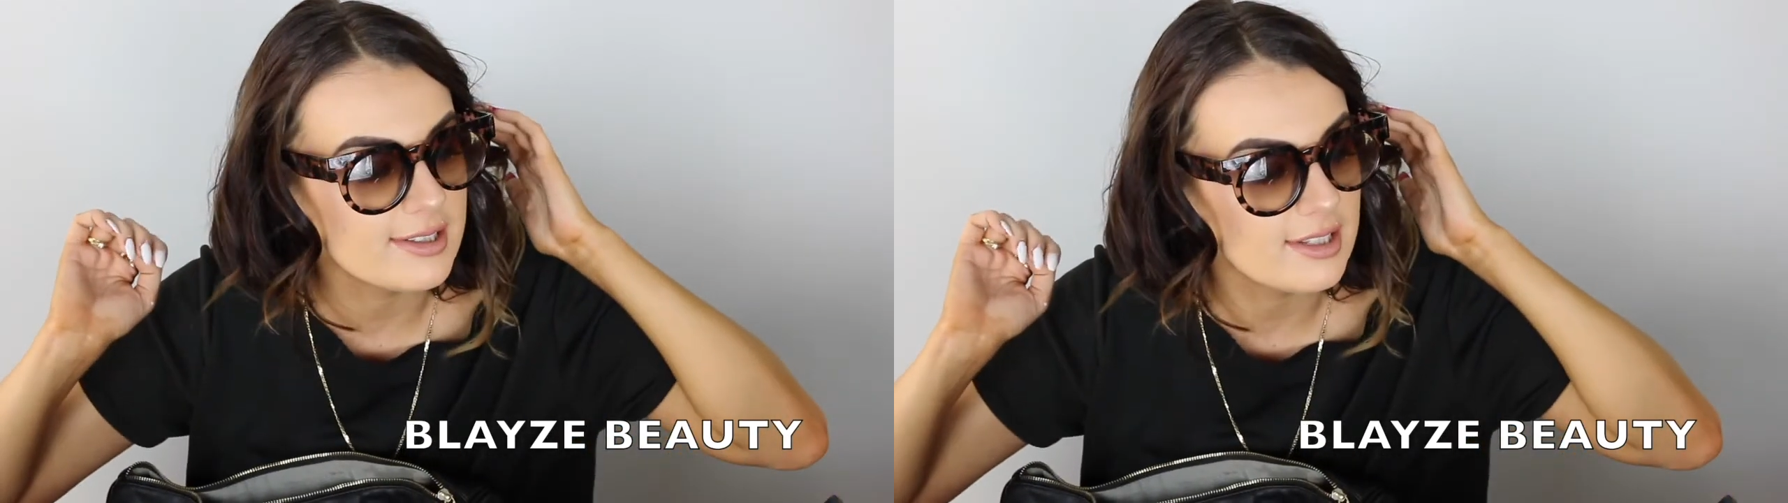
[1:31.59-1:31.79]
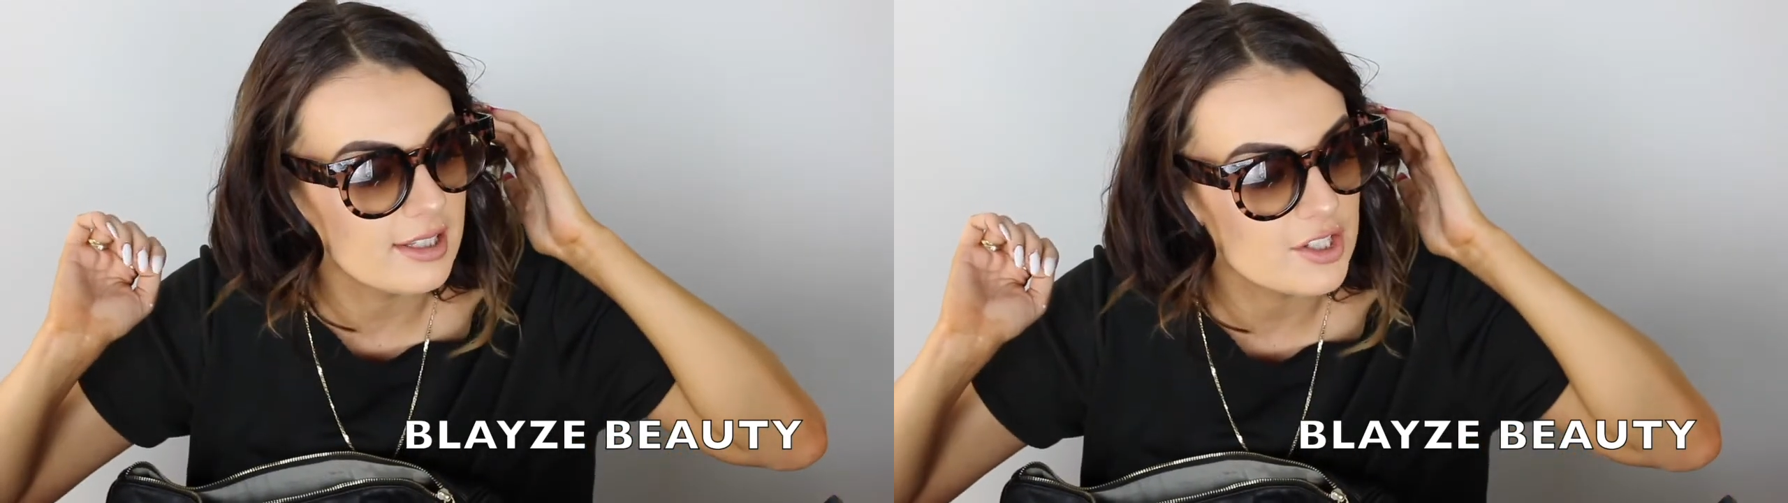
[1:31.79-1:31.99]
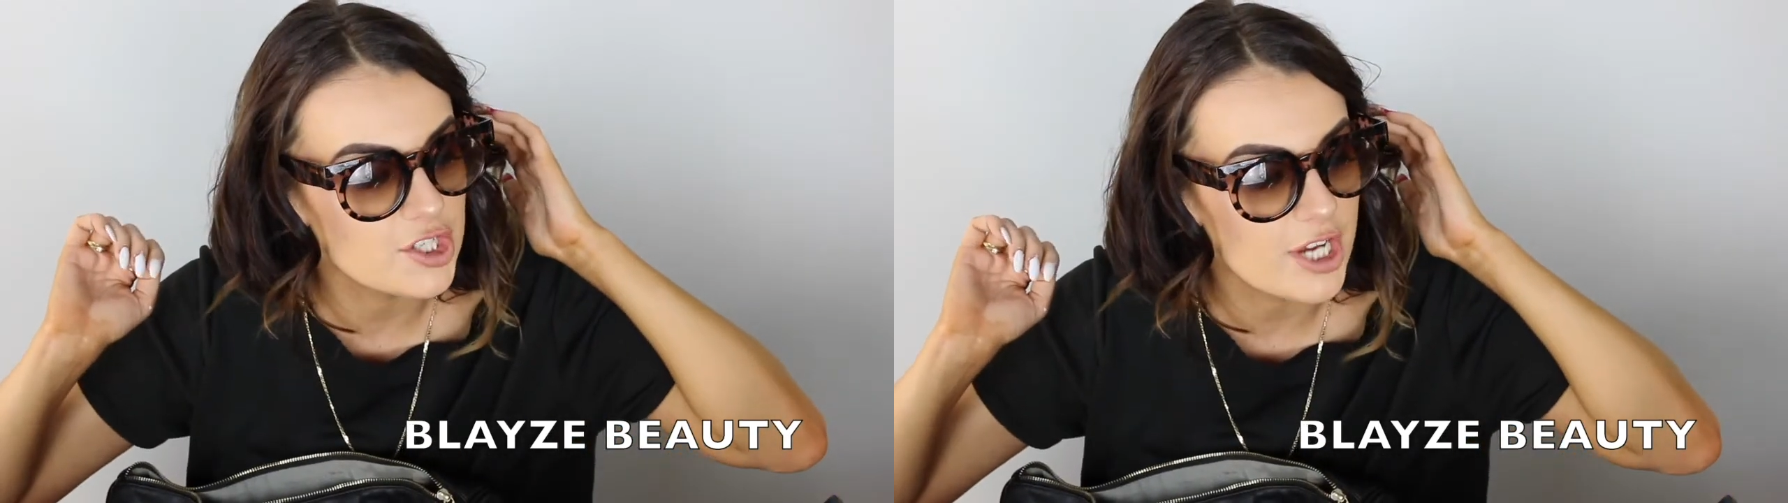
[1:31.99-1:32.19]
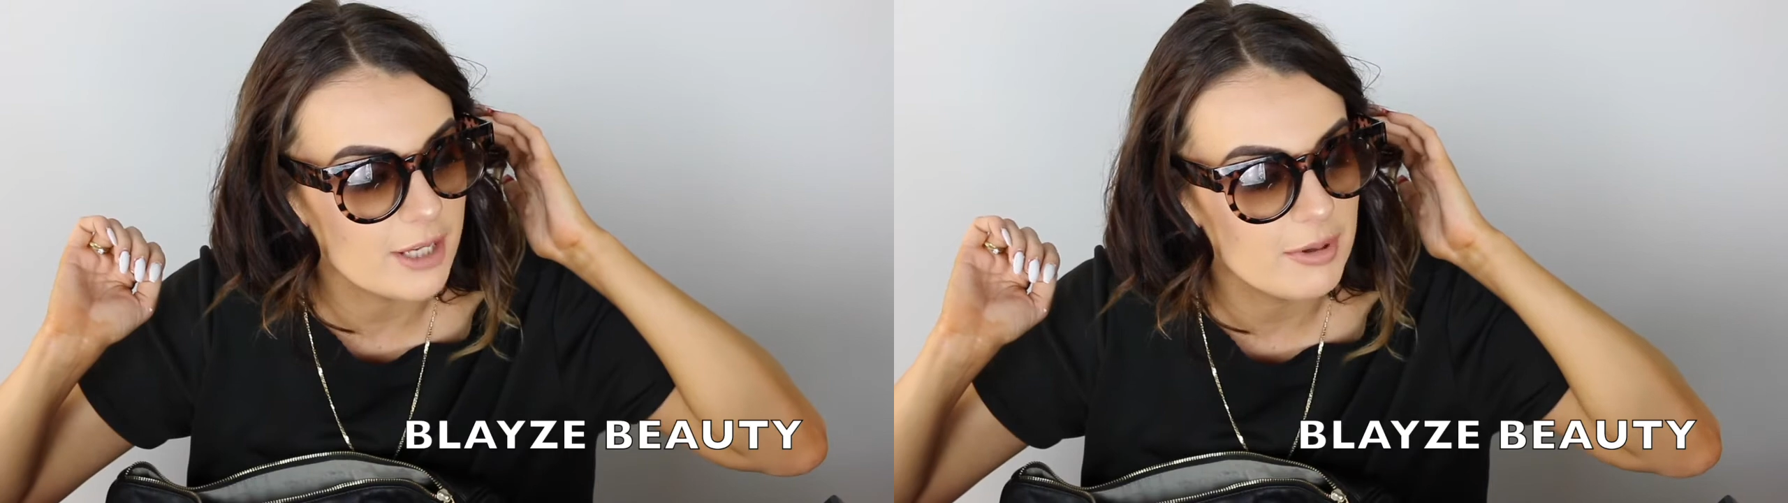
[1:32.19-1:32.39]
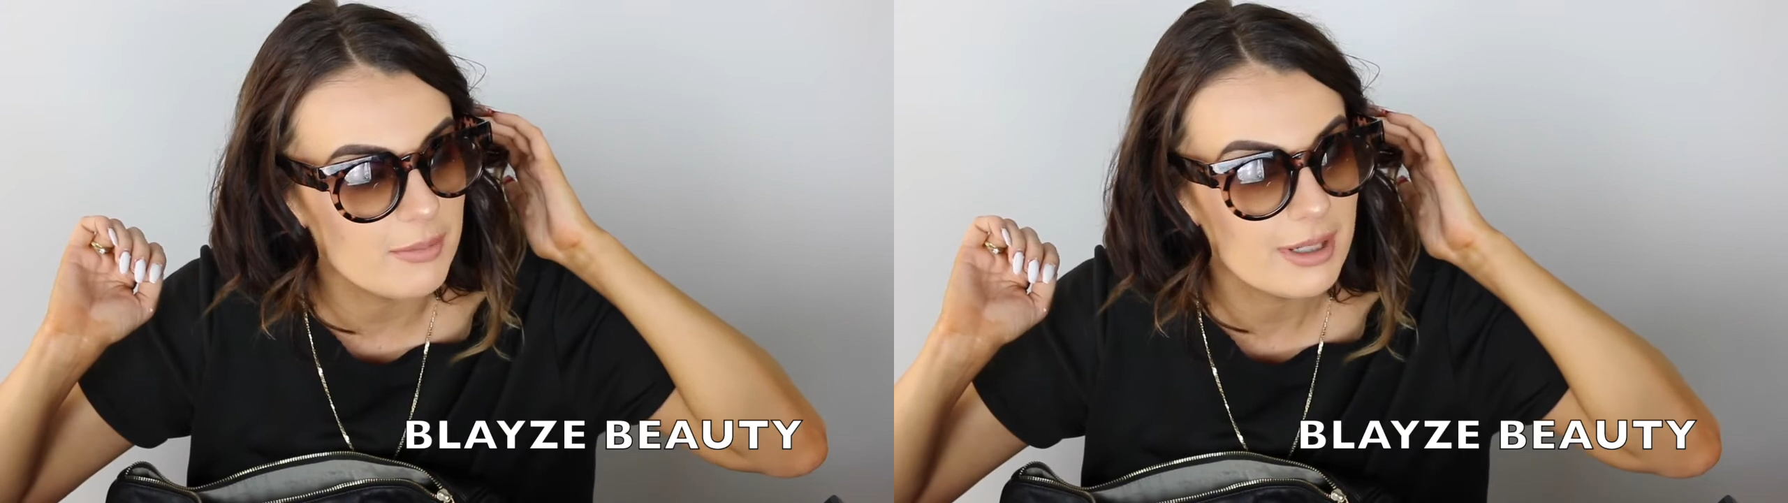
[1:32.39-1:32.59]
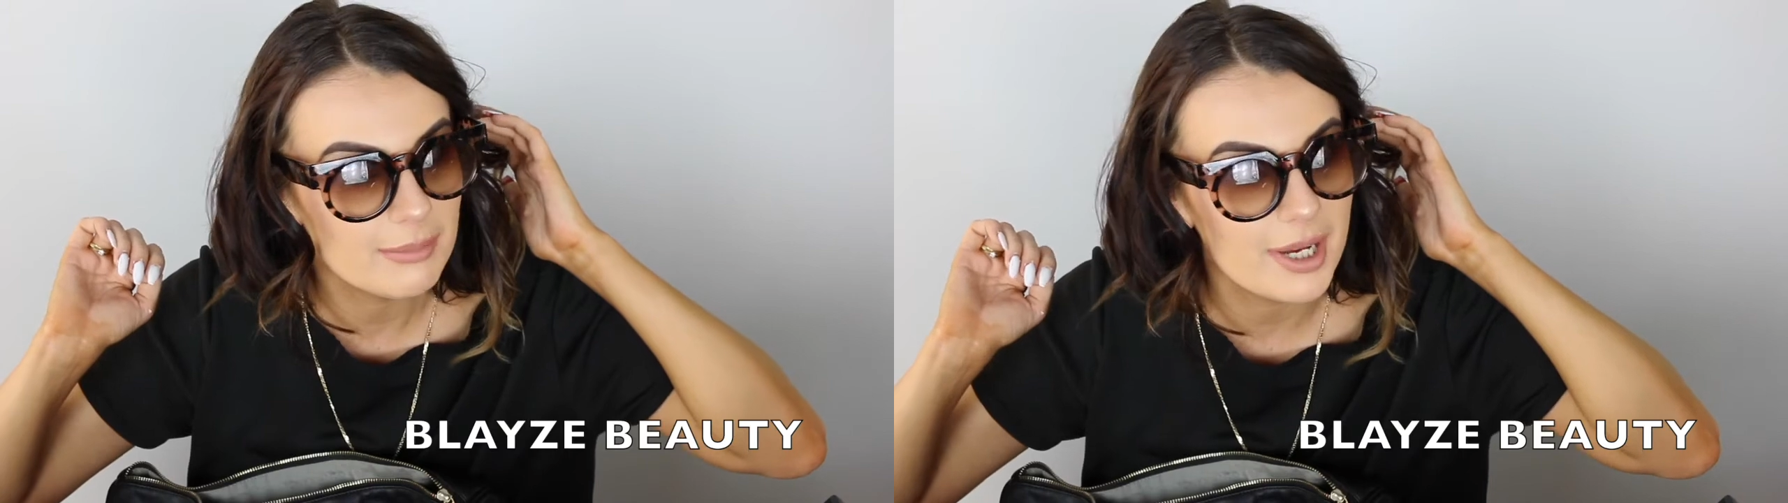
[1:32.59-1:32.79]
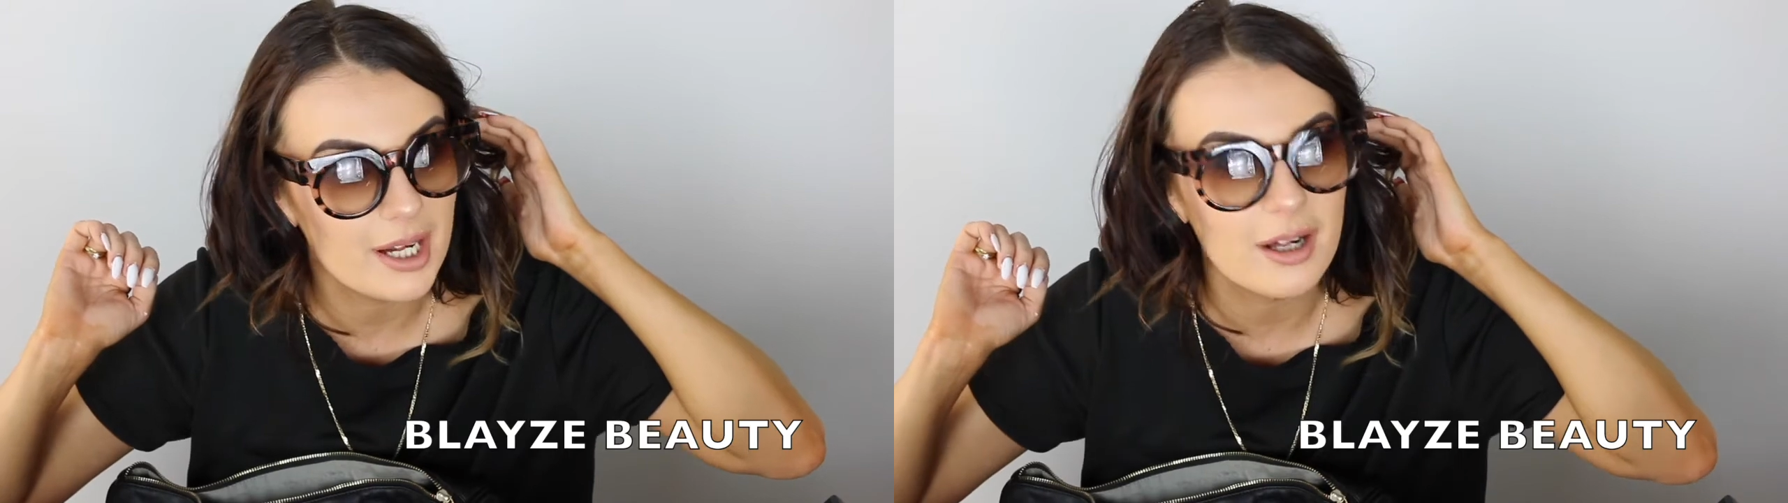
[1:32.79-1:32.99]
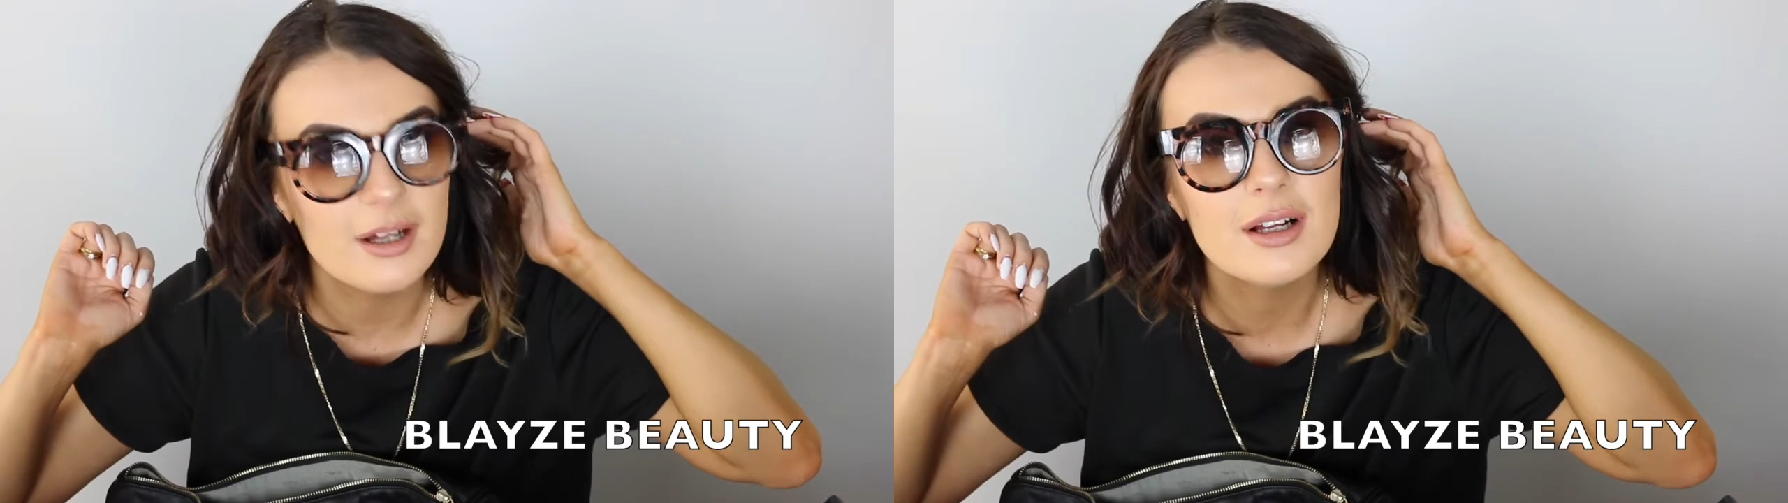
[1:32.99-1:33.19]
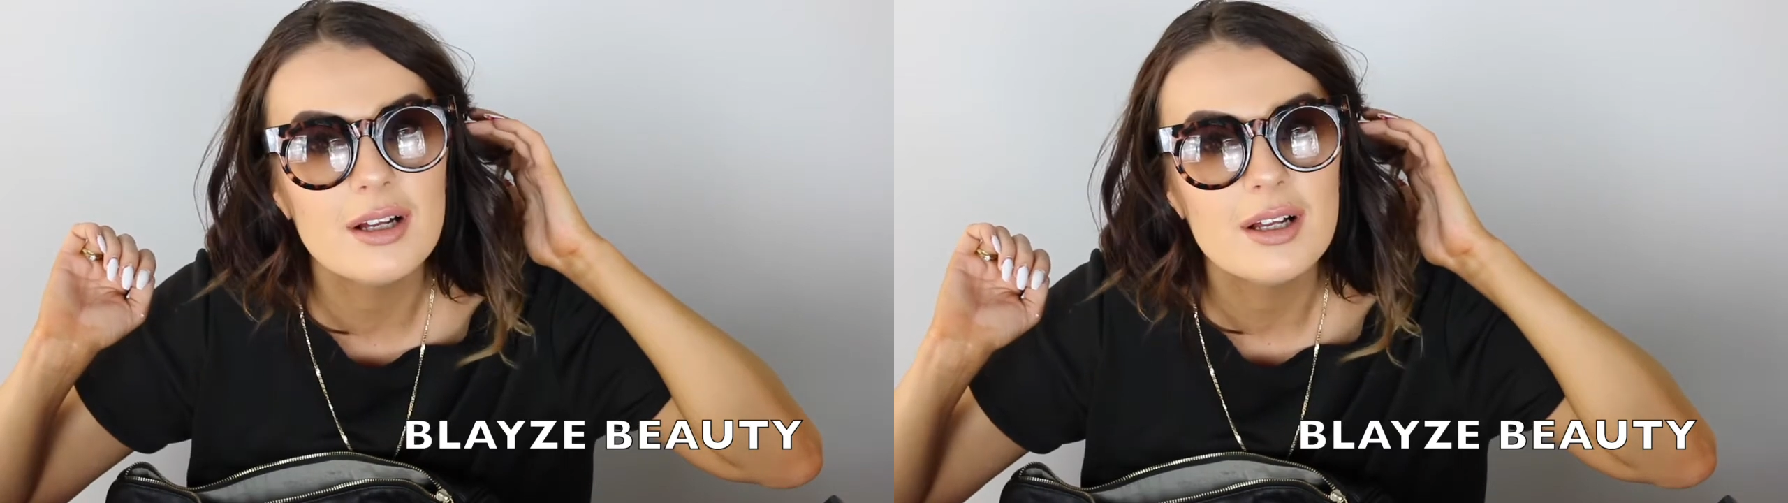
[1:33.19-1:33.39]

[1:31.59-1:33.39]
see the shape a bit better,